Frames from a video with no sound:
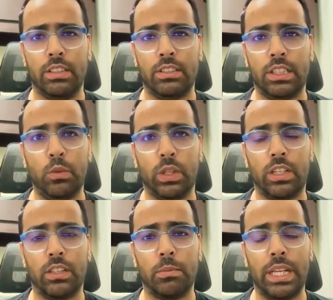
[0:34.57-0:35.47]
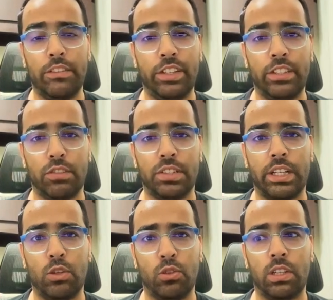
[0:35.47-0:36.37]
see what are the benefits of
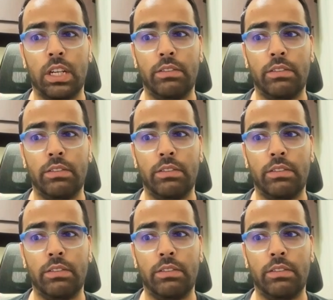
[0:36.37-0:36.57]
ThreadLocal,